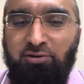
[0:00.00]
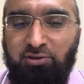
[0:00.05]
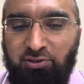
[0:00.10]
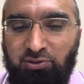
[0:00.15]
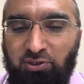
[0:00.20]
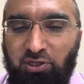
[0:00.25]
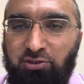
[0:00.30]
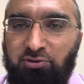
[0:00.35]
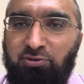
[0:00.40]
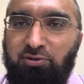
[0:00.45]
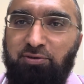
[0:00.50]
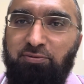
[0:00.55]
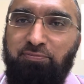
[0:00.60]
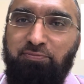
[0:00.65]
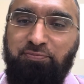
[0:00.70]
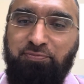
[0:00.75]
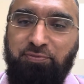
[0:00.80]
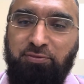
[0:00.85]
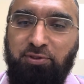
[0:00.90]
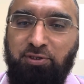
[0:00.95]
etc.
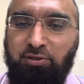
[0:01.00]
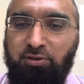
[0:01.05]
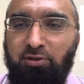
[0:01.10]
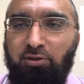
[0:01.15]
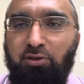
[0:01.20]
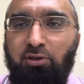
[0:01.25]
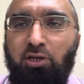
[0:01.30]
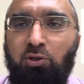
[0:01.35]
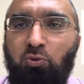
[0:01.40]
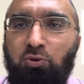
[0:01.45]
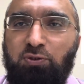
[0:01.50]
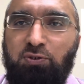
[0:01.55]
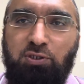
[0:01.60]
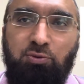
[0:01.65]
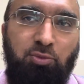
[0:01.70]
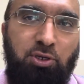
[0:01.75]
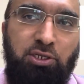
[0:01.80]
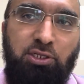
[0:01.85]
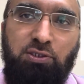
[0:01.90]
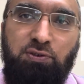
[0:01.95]
And we'll see
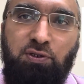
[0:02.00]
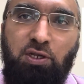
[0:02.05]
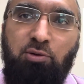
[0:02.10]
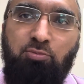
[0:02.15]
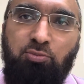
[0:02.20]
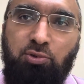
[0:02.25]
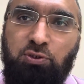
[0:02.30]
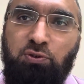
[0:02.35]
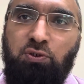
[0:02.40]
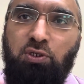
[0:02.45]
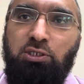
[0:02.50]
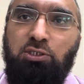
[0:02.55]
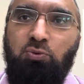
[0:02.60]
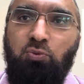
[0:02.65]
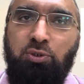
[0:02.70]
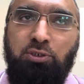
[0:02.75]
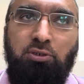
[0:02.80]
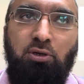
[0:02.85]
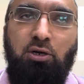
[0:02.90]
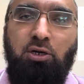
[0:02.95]
many examples as
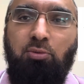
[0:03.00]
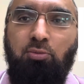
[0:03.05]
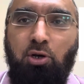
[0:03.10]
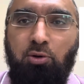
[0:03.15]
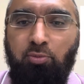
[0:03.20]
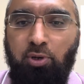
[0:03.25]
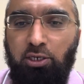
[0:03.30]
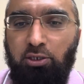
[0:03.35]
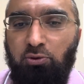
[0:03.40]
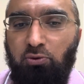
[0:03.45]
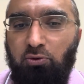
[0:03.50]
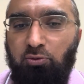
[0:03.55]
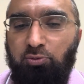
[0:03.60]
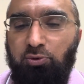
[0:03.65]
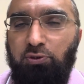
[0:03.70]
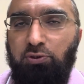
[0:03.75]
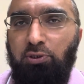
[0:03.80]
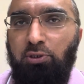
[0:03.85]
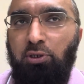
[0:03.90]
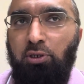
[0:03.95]
we talk about
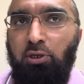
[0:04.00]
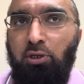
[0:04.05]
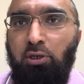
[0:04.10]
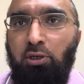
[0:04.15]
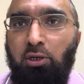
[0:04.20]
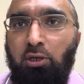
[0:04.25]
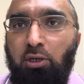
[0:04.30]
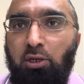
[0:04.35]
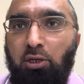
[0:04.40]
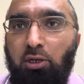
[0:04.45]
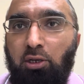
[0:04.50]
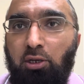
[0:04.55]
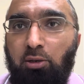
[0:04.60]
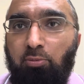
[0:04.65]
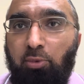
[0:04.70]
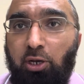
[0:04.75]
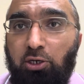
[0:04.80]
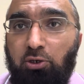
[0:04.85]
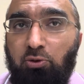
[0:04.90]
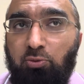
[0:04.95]
microbes.
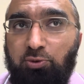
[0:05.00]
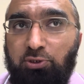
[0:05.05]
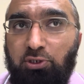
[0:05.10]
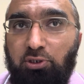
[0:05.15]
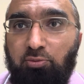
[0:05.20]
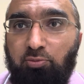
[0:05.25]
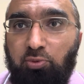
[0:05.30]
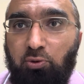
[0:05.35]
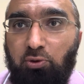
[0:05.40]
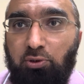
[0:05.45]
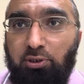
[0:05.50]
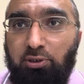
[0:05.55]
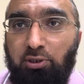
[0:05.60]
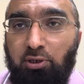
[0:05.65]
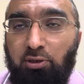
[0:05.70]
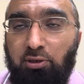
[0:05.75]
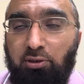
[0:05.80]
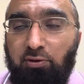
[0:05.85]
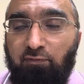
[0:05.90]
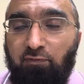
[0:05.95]
Microbes
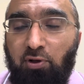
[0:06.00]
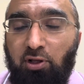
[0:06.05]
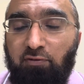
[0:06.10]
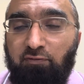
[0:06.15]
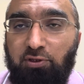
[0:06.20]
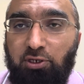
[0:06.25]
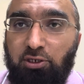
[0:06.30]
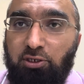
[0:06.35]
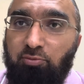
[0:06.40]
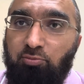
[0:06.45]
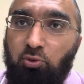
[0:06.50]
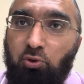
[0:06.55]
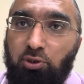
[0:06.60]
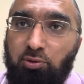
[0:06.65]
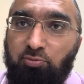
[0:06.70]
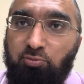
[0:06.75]
are involved in an important